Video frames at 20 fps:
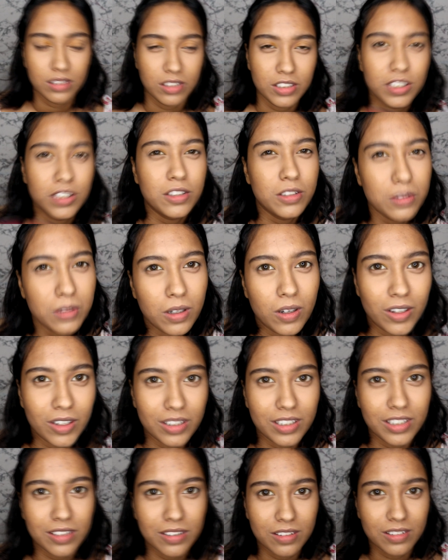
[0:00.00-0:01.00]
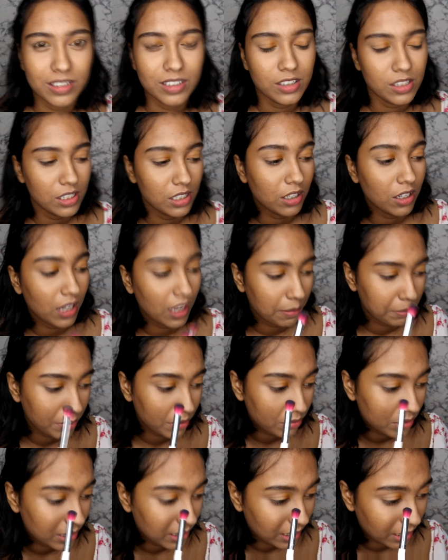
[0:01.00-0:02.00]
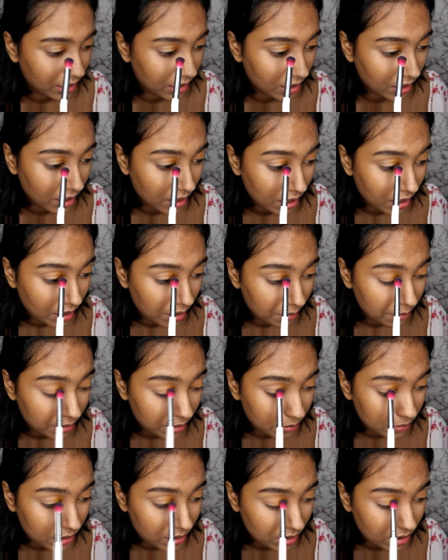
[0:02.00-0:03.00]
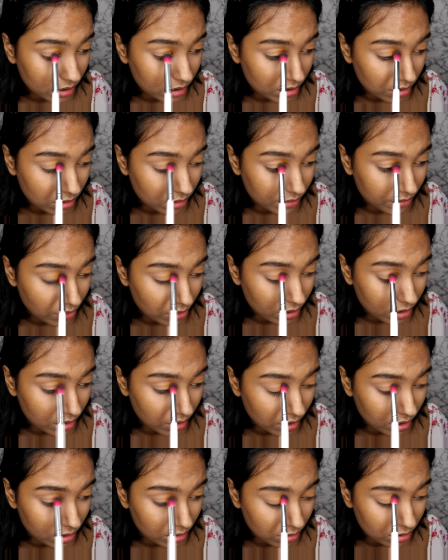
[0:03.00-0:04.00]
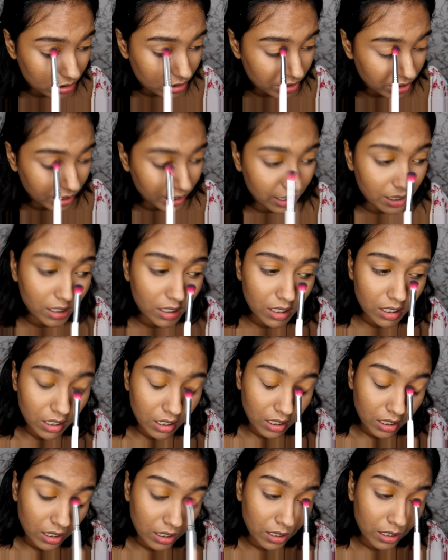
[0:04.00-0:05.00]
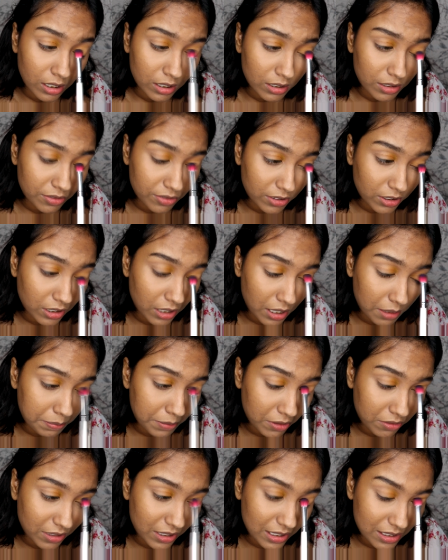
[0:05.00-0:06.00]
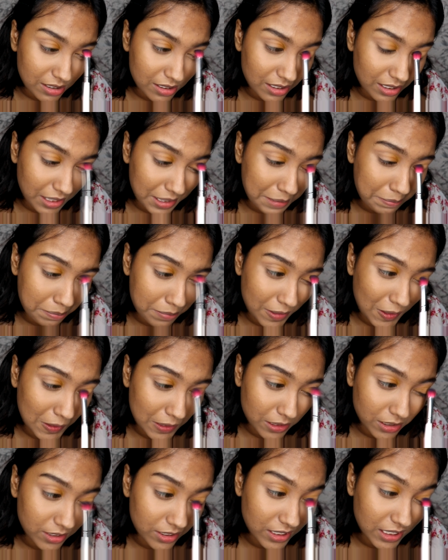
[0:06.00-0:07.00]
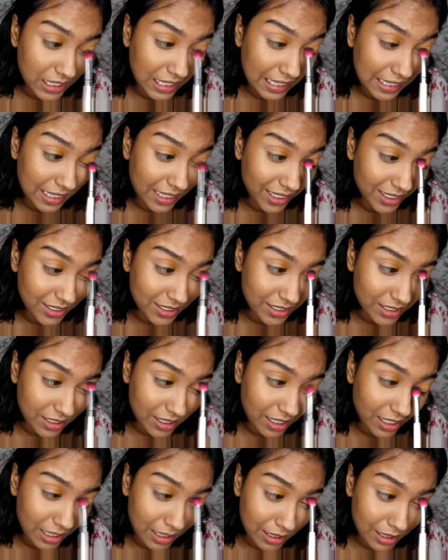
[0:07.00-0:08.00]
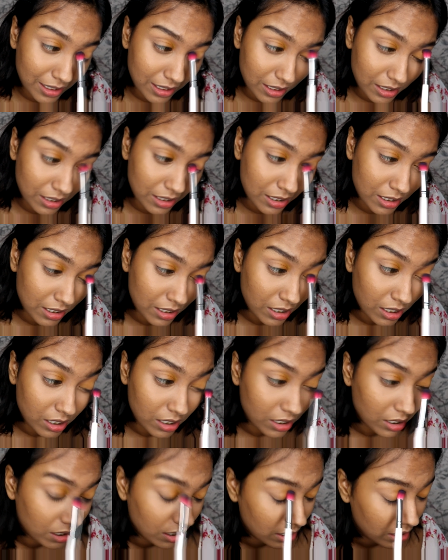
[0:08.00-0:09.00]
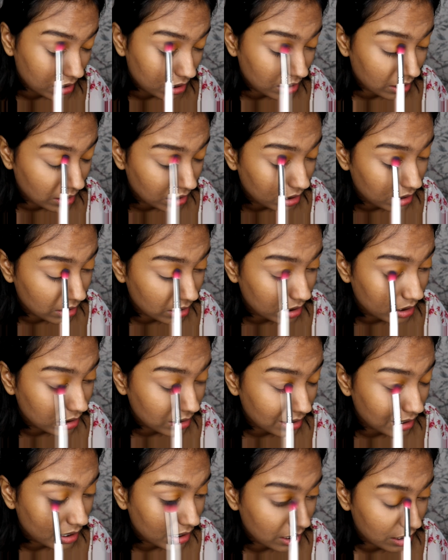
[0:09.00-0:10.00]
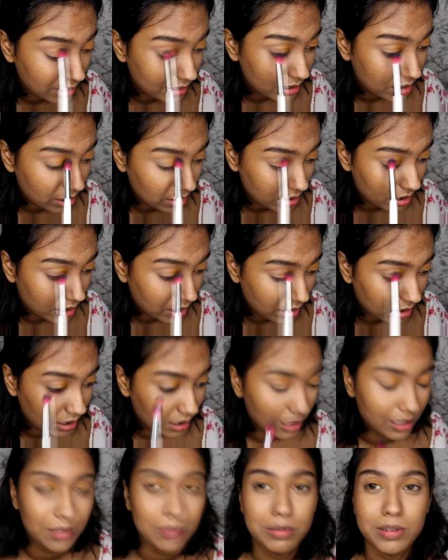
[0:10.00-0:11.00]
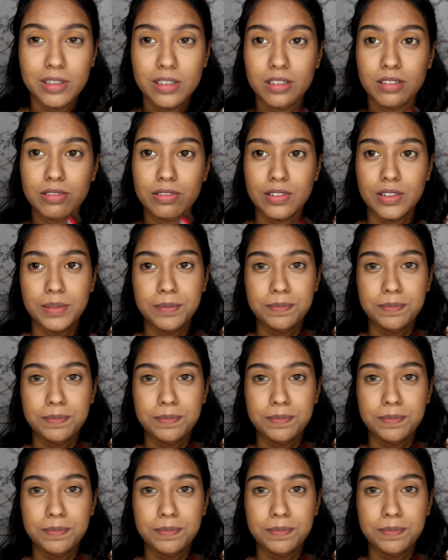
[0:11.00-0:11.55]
you can go on and on until you're happy with the pigmentation of your yellow shade, and if you're happy, we can skip on to the next color. And I think I'll take a little bit of